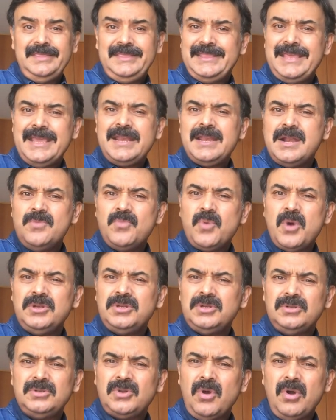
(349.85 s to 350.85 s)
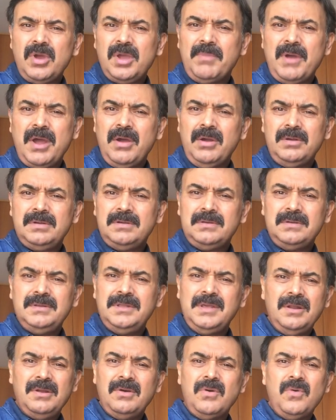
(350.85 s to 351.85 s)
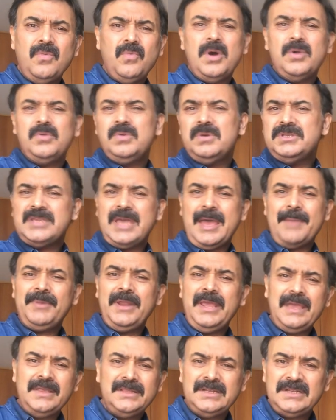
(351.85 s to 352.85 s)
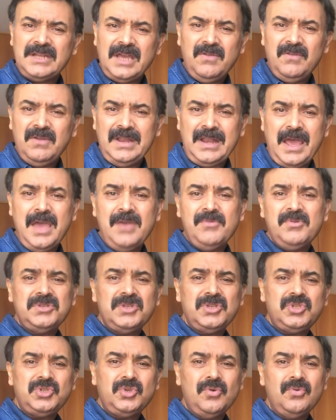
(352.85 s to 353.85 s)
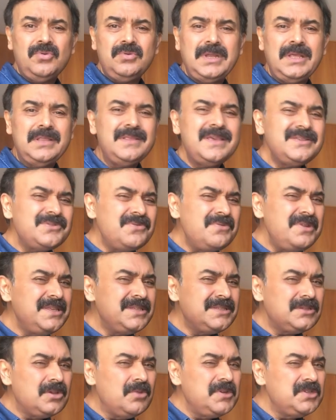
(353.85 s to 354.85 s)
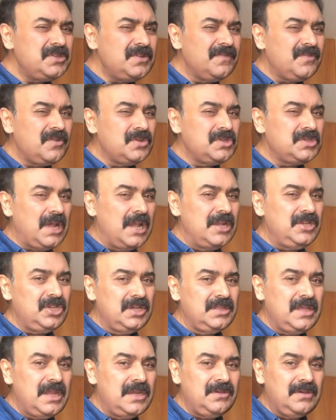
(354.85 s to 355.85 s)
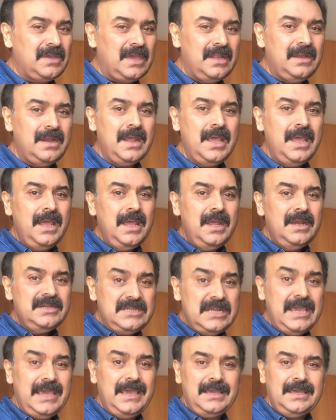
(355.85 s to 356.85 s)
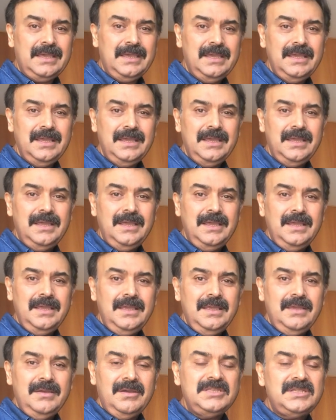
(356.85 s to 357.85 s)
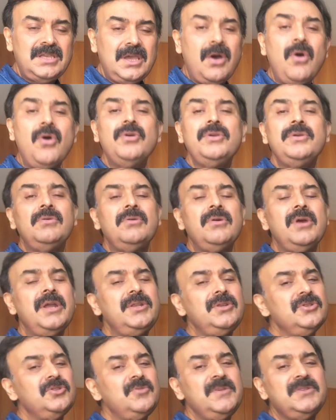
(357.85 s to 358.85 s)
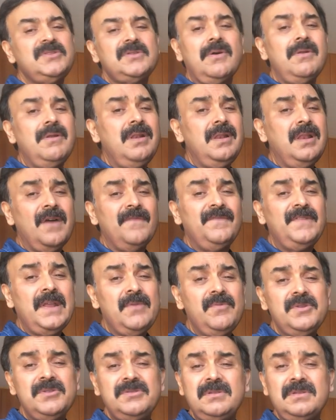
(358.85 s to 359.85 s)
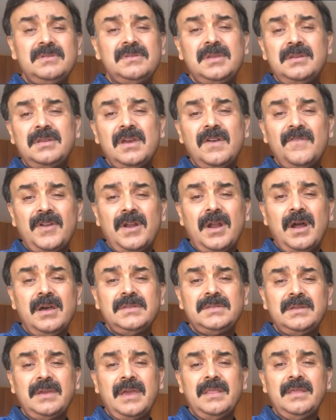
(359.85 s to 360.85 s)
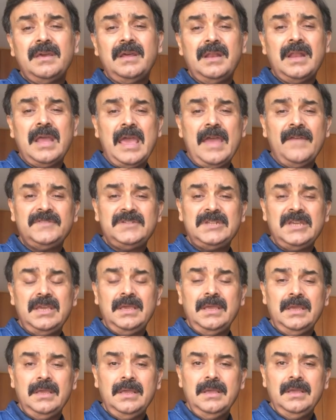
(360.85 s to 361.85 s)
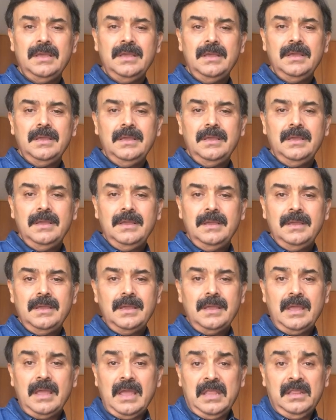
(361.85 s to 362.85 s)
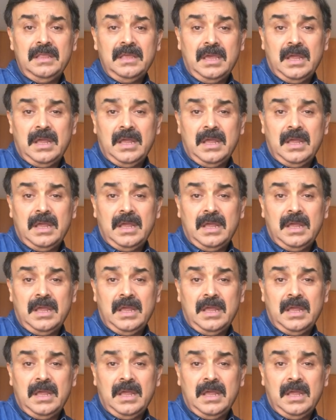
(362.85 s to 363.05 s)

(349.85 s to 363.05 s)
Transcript: they didn't want to talk about, you know, what was happening at the time when I was a student. And there's only so much of nostalgia that you can take. You can say, oh, you know, it used to be so lovely. We used to sit here for hours together and have tea. And